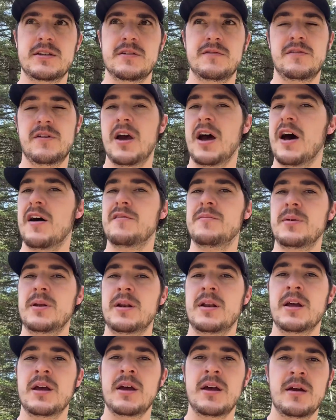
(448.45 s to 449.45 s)
If you have
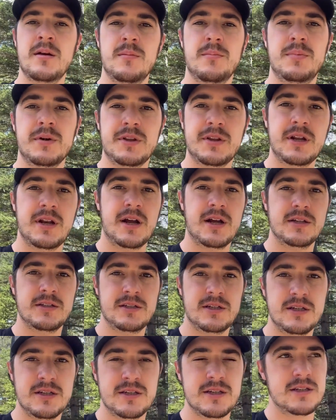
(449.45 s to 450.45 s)
been building on
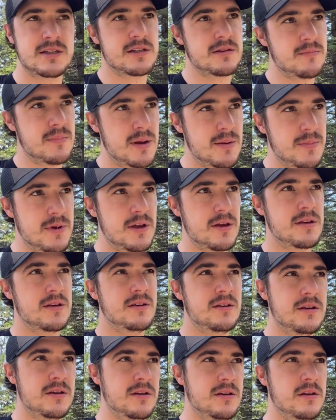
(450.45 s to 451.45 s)
Jesus and maybe
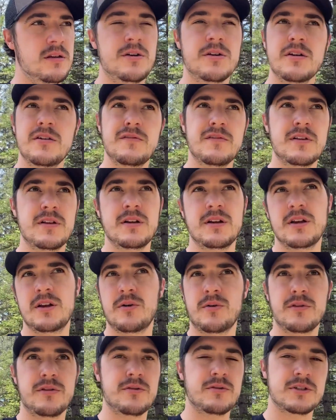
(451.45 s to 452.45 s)
you're even
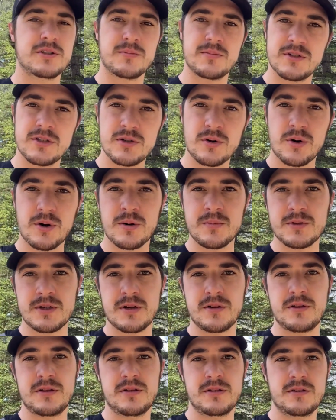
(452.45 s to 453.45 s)
going through some storms or
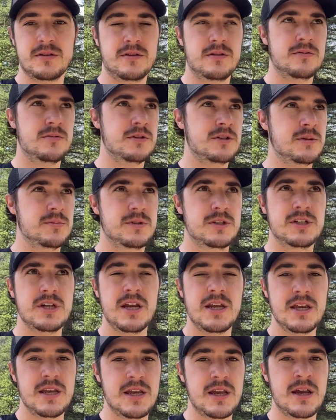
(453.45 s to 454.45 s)
th through some
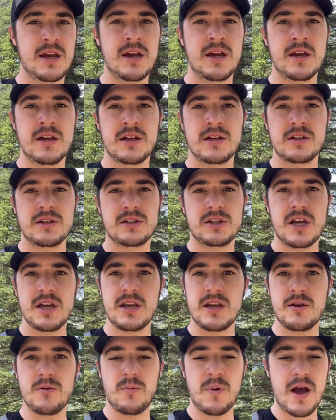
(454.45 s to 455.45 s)
shaky
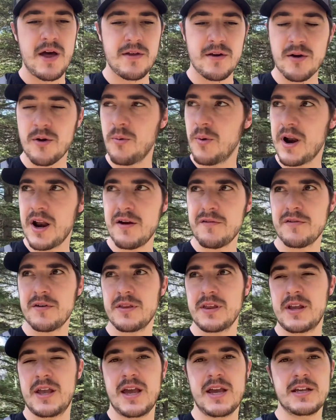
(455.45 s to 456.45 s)
shaky weather, whatever
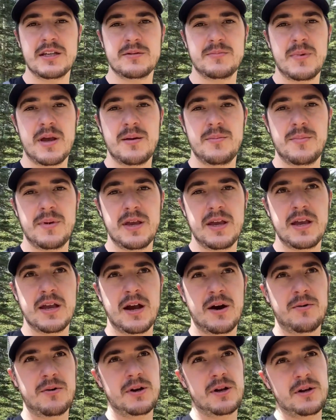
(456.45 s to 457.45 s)
the case may be,
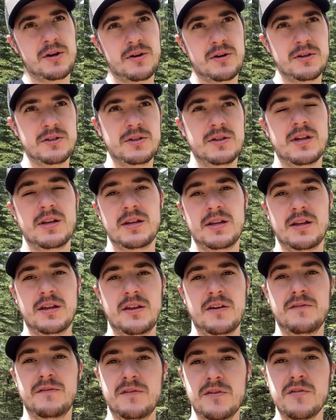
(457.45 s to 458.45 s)
I want to encourage you that it,
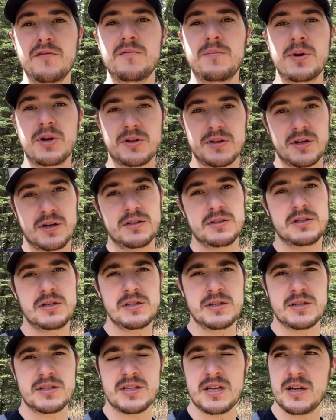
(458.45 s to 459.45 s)
if you've built on
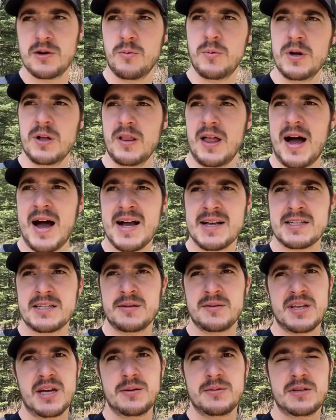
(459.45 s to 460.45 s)
Jesus, that it will last.
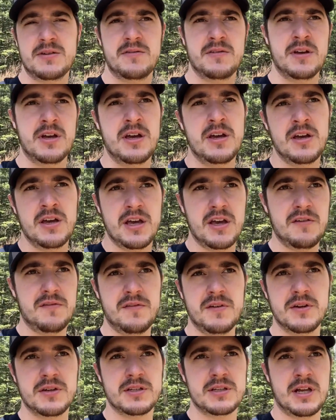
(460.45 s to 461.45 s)
Sometimes it it
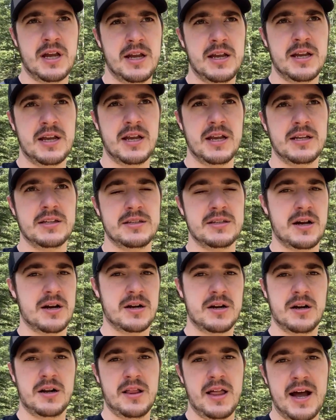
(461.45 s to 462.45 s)
feels like it's not
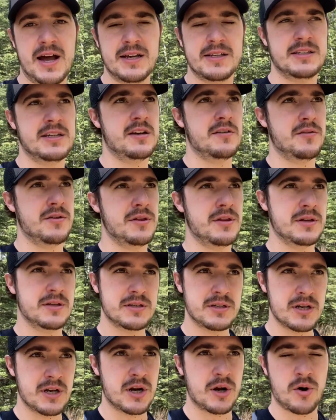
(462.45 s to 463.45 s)
going to last, that everything's
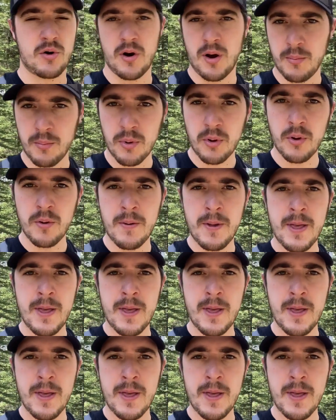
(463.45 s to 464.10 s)
going to crumble.